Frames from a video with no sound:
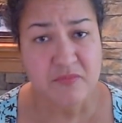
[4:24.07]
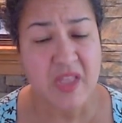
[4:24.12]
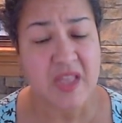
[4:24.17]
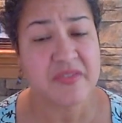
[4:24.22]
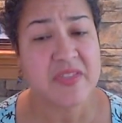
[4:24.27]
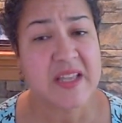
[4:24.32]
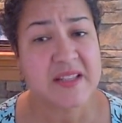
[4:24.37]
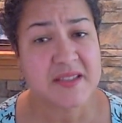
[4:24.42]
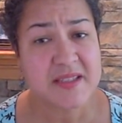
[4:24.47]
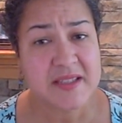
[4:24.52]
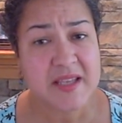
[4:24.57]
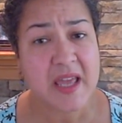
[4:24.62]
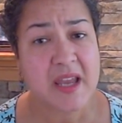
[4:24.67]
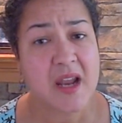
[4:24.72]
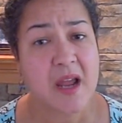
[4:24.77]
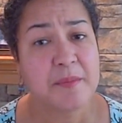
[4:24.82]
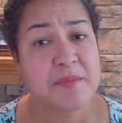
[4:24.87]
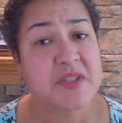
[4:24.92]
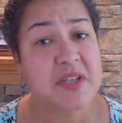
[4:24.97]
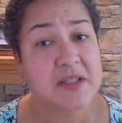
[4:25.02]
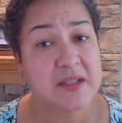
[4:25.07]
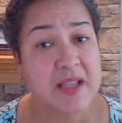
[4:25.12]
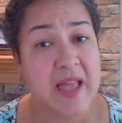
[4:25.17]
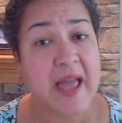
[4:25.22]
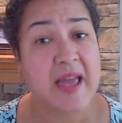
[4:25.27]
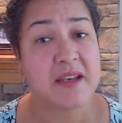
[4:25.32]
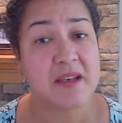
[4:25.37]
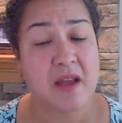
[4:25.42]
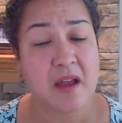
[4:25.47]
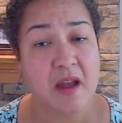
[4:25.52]
that's set up to
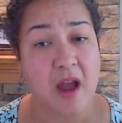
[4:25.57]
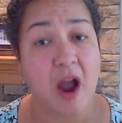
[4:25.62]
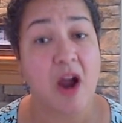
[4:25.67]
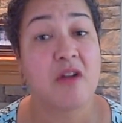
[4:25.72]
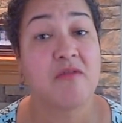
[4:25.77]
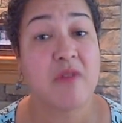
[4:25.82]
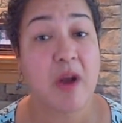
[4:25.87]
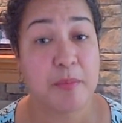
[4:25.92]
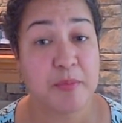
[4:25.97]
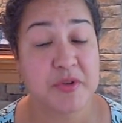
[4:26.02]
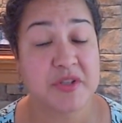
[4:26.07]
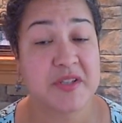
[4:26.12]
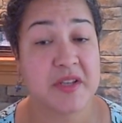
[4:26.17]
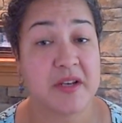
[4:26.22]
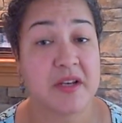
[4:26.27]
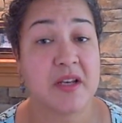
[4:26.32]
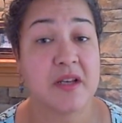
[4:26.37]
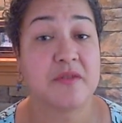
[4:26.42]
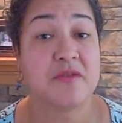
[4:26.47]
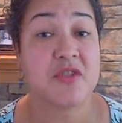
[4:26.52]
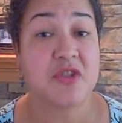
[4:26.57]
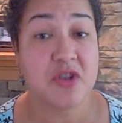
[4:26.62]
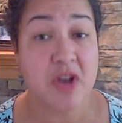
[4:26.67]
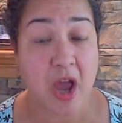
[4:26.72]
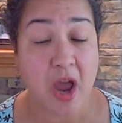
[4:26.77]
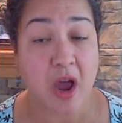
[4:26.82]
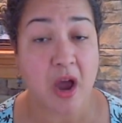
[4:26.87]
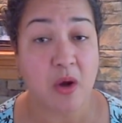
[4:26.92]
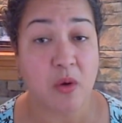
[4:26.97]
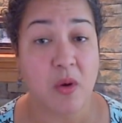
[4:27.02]
let our representatives
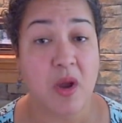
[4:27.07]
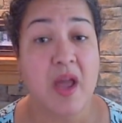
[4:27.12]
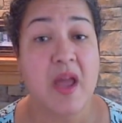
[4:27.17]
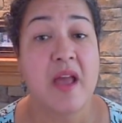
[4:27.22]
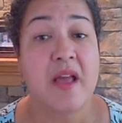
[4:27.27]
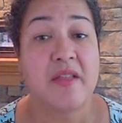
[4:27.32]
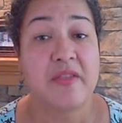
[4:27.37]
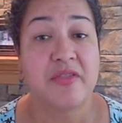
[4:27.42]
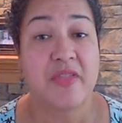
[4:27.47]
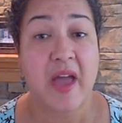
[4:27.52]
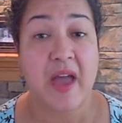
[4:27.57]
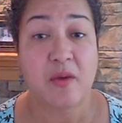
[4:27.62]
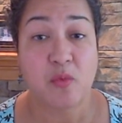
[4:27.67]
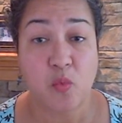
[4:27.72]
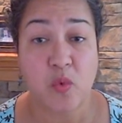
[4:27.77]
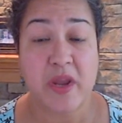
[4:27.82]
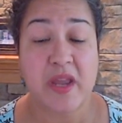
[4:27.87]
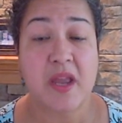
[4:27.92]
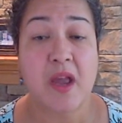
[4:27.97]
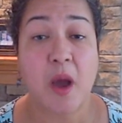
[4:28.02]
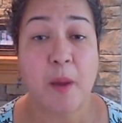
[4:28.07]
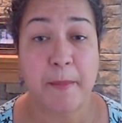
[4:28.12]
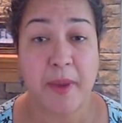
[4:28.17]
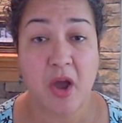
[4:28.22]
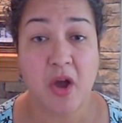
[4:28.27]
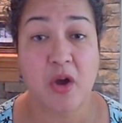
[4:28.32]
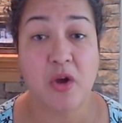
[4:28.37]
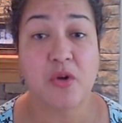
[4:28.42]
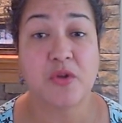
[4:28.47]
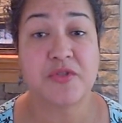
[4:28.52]
know that we
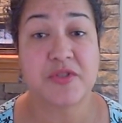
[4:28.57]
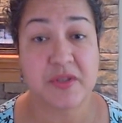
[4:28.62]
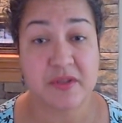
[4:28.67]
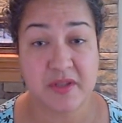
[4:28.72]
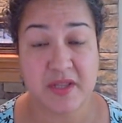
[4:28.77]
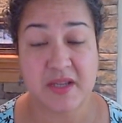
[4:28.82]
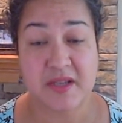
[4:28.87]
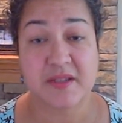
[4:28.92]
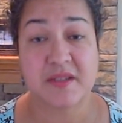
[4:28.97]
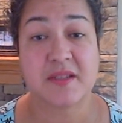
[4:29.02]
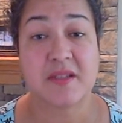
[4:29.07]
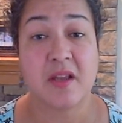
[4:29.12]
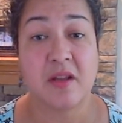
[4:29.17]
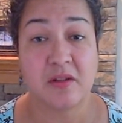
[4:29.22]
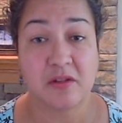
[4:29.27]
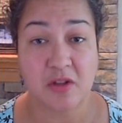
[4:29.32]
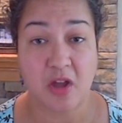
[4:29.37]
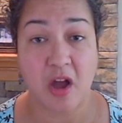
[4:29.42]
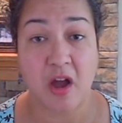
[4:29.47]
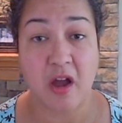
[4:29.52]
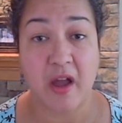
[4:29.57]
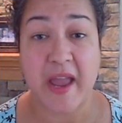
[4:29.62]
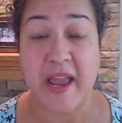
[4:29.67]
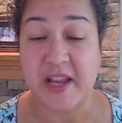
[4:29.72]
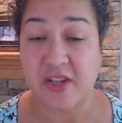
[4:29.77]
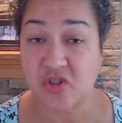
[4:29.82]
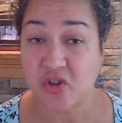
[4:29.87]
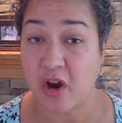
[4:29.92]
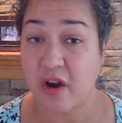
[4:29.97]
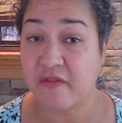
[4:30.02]
oppose this law.
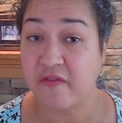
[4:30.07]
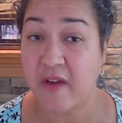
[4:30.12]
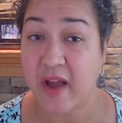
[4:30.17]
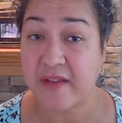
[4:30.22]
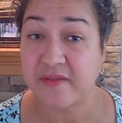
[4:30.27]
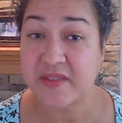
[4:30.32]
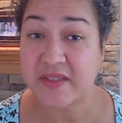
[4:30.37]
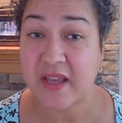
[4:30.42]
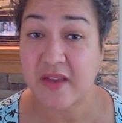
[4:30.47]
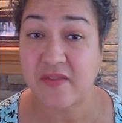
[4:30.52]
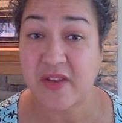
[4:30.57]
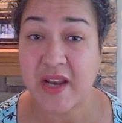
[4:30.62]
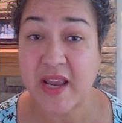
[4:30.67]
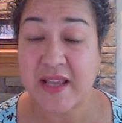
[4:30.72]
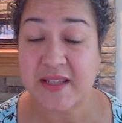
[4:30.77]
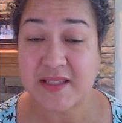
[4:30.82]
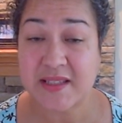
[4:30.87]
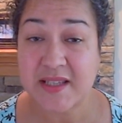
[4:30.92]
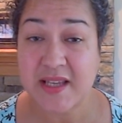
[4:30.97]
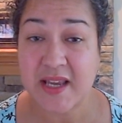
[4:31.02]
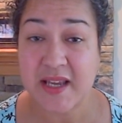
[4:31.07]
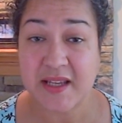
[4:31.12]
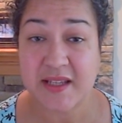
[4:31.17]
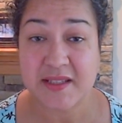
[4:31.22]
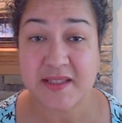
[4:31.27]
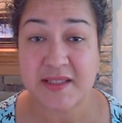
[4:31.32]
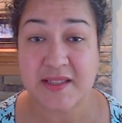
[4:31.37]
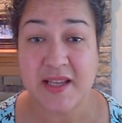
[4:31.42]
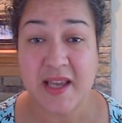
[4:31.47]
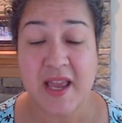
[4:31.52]
HR
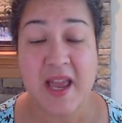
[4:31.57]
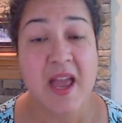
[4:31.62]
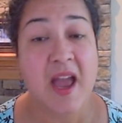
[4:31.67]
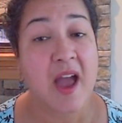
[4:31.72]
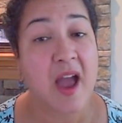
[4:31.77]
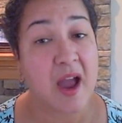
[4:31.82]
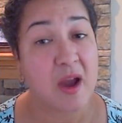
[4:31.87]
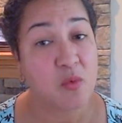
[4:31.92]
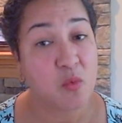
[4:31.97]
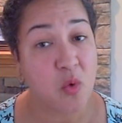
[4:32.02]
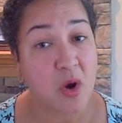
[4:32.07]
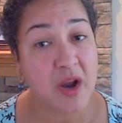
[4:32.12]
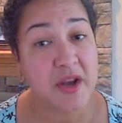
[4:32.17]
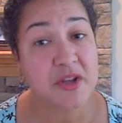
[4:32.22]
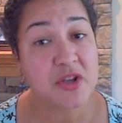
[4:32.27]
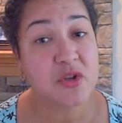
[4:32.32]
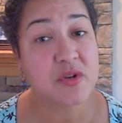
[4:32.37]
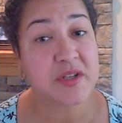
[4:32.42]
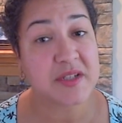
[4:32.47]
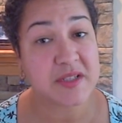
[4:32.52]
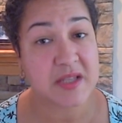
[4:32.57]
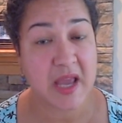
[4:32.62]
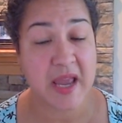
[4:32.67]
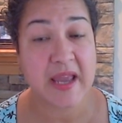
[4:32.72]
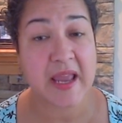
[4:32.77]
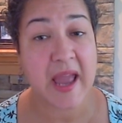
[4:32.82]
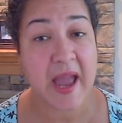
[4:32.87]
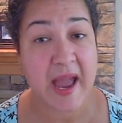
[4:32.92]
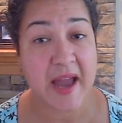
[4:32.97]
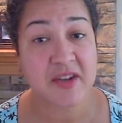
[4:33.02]
5786, I want you to
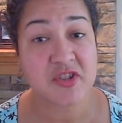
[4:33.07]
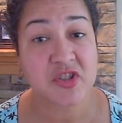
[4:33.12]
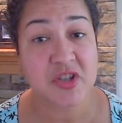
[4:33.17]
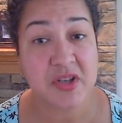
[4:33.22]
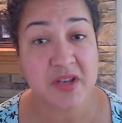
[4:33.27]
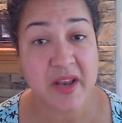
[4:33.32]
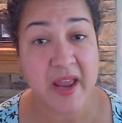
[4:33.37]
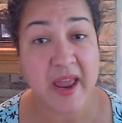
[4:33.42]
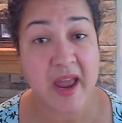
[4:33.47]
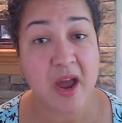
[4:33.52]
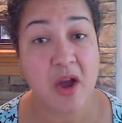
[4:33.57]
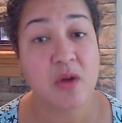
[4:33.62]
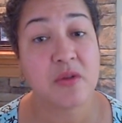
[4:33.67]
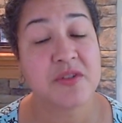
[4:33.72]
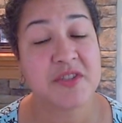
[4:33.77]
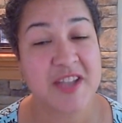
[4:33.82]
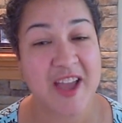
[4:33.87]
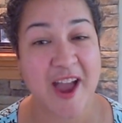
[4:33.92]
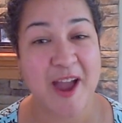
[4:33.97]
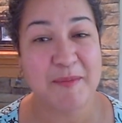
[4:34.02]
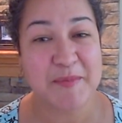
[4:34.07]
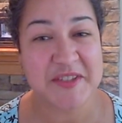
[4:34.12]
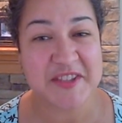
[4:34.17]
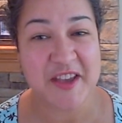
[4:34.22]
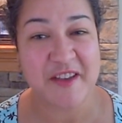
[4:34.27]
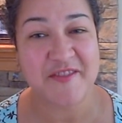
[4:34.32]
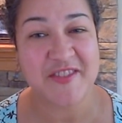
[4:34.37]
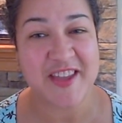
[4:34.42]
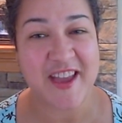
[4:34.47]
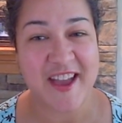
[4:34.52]
take action now. Time is
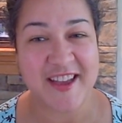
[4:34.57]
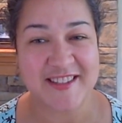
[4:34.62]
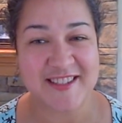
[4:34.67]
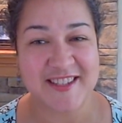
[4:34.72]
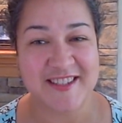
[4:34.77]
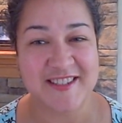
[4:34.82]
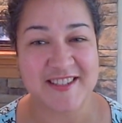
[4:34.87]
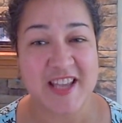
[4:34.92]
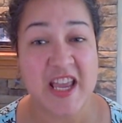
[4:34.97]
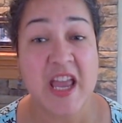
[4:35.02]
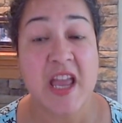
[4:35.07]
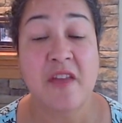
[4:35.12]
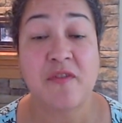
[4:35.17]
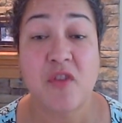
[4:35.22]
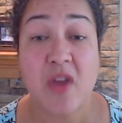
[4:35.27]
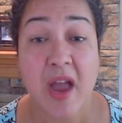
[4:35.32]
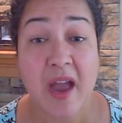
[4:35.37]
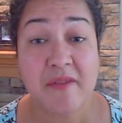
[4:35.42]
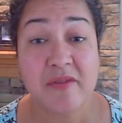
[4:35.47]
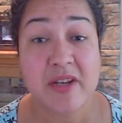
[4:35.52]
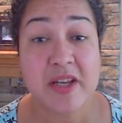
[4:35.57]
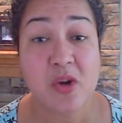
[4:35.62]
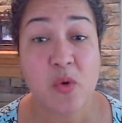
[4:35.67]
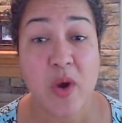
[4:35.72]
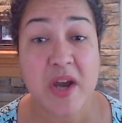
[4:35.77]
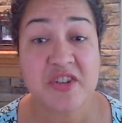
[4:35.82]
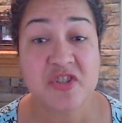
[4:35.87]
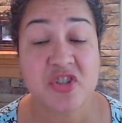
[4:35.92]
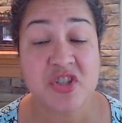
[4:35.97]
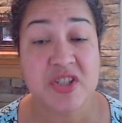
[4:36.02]
of the essence. If you have any
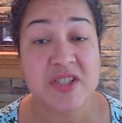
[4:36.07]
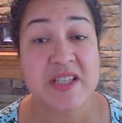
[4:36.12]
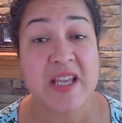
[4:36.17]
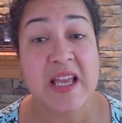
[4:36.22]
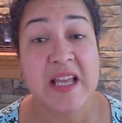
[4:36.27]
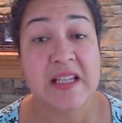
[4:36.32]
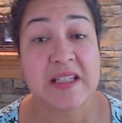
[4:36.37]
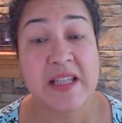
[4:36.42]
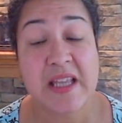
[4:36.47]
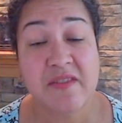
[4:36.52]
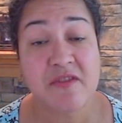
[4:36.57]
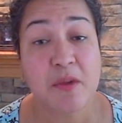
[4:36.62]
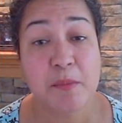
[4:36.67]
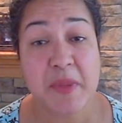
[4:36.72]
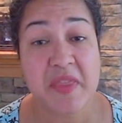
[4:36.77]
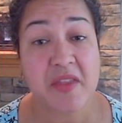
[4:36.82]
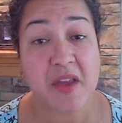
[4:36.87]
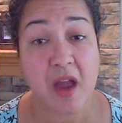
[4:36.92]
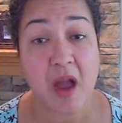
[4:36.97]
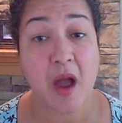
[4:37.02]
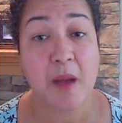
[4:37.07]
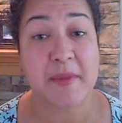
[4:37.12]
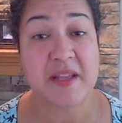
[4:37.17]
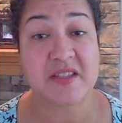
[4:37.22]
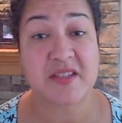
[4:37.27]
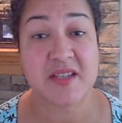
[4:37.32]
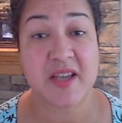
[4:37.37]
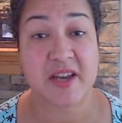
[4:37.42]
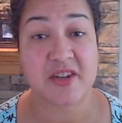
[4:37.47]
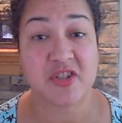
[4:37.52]
questions, leave them in the comment
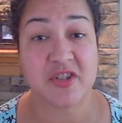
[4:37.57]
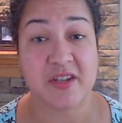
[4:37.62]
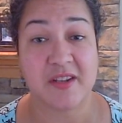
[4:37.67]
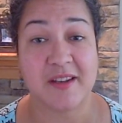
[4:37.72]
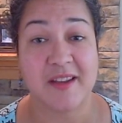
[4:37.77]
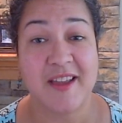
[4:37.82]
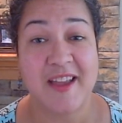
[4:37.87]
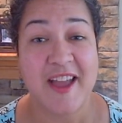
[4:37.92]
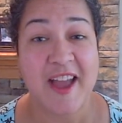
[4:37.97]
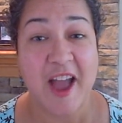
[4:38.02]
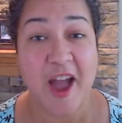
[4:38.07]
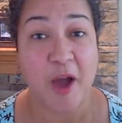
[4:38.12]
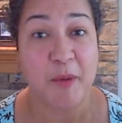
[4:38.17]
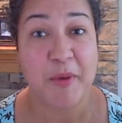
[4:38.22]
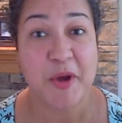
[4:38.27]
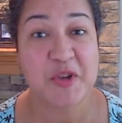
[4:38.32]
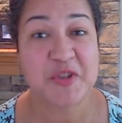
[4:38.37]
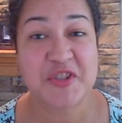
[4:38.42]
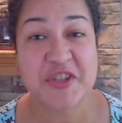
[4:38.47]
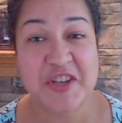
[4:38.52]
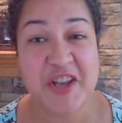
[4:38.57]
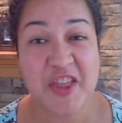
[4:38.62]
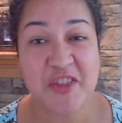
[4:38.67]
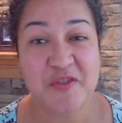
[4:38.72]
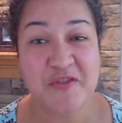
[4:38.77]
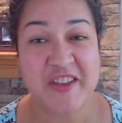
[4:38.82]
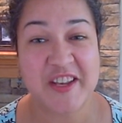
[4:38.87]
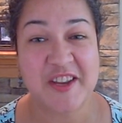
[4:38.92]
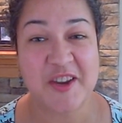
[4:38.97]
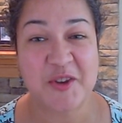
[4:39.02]
section. I'll post another
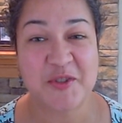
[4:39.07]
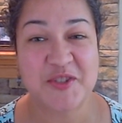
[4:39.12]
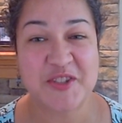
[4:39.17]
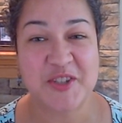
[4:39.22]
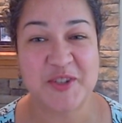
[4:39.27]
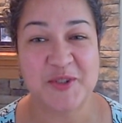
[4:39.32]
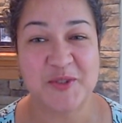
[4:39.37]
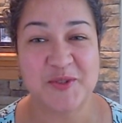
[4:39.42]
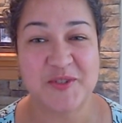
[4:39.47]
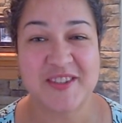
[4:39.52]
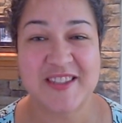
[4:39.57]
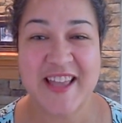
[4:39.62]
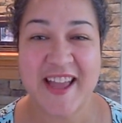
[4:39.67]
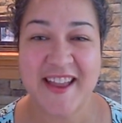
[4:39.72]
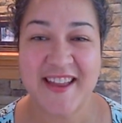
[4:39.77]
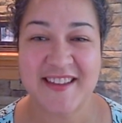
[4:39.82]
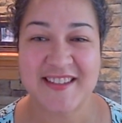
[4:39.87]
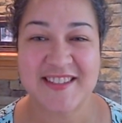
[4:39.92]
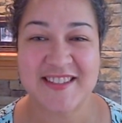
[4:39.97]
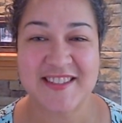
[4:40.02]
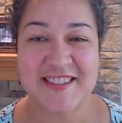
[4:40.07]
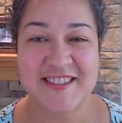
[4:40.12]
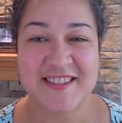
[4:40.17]
video soon. Thanks.